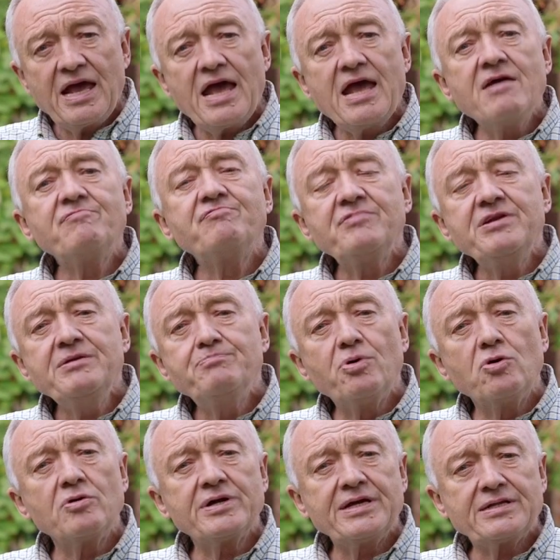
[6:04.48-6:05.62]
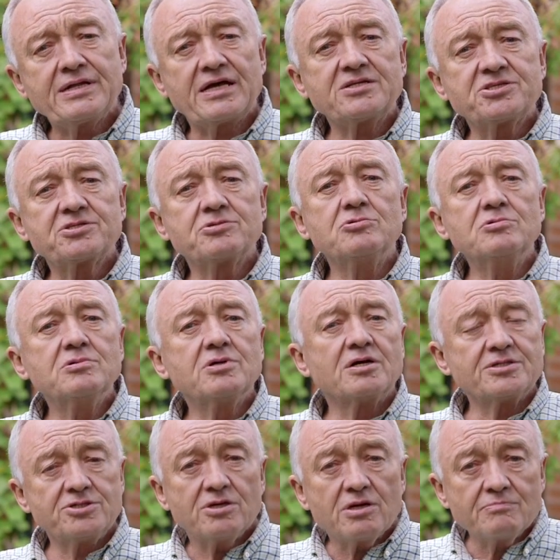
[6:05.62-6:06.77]
every boy in that school got
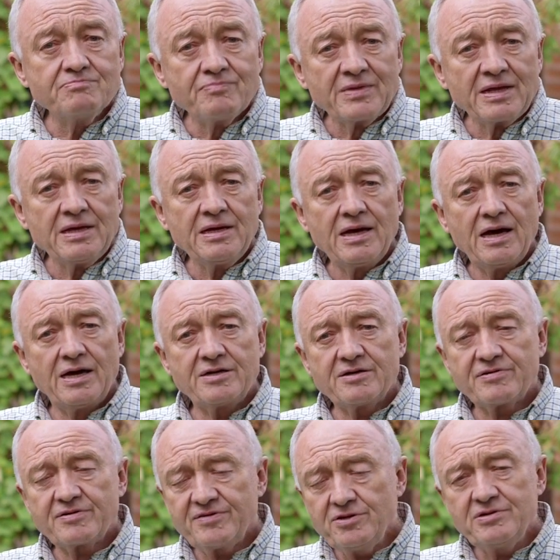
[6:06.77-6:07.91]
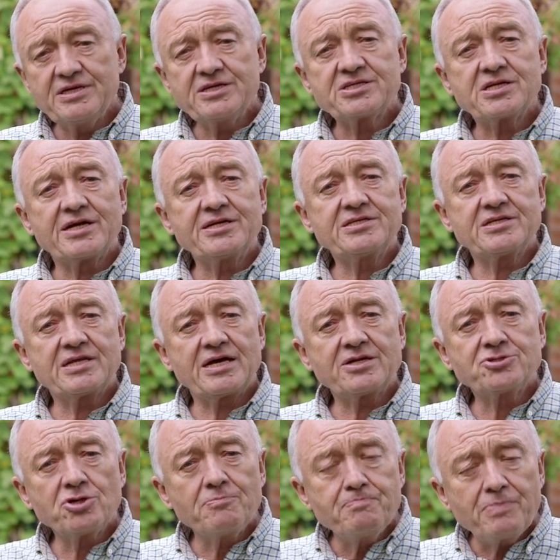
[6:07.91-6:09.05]
a job. And a few years later, that
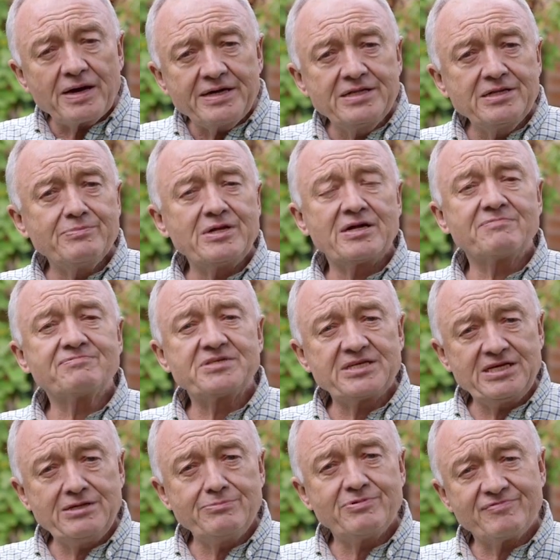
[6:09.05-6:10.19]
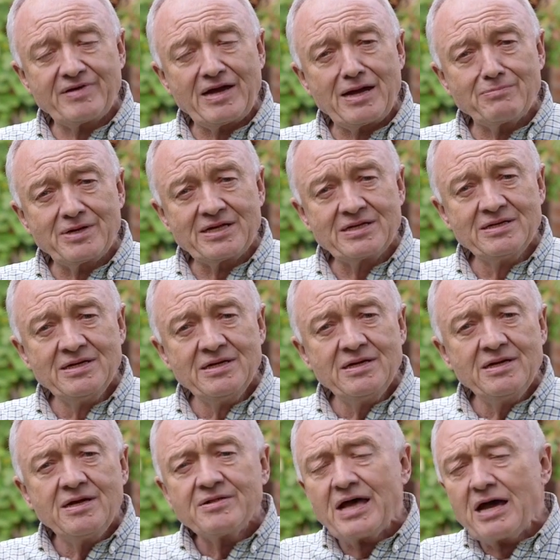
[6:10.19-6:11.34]
job paid them enough to keep a family.
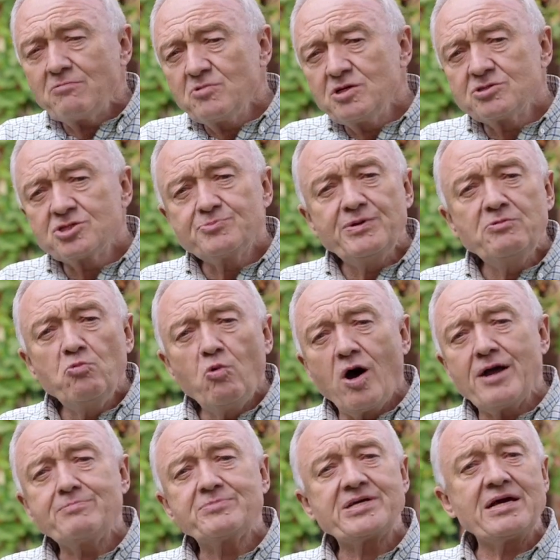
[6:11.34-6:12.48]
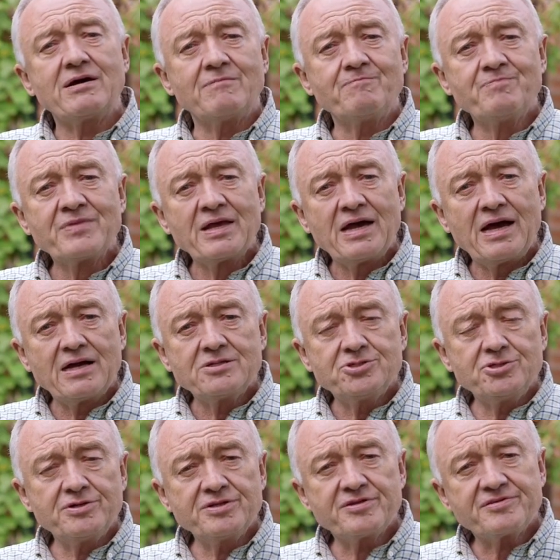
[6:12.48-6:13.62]
That world's been wiped out
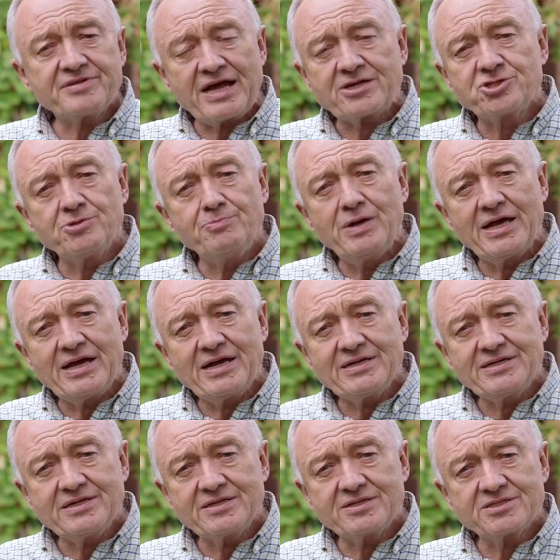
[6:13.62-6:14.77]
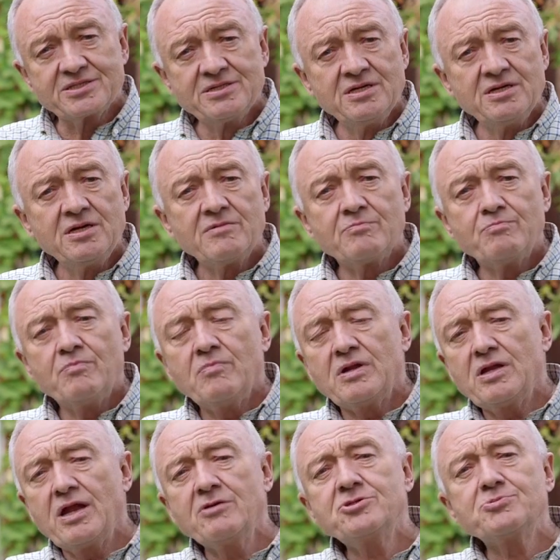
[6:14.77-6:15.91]
during the Thatcher-Blair years.
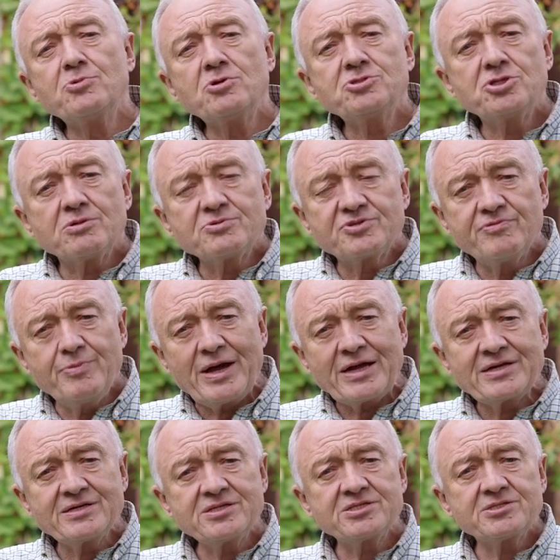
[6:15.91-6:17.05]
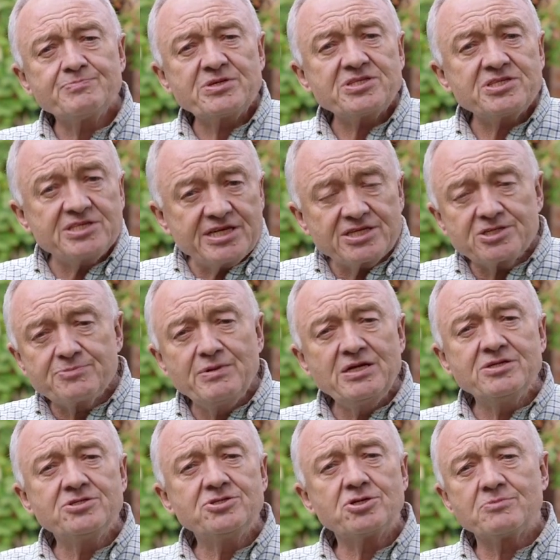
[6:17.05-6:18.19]
Loads more jobs for bankers, but 6
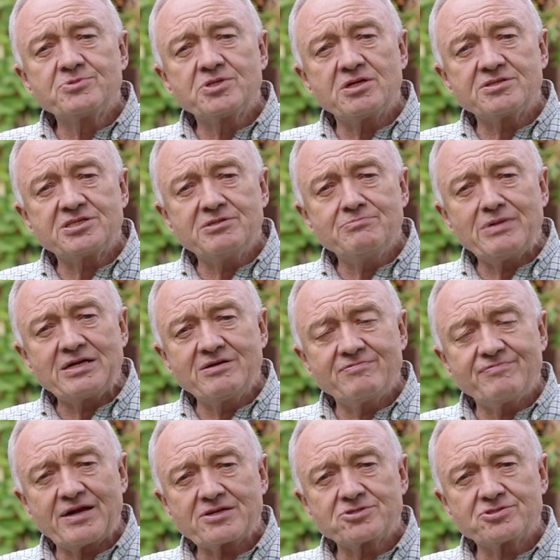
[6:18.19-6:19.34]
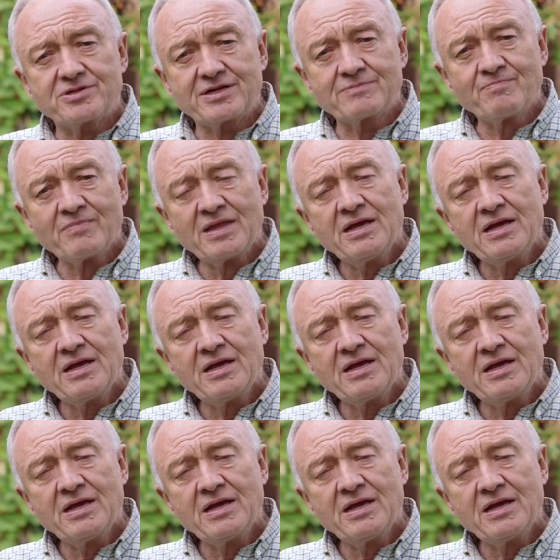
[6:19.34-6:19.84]
million jobs lost in manufacturing.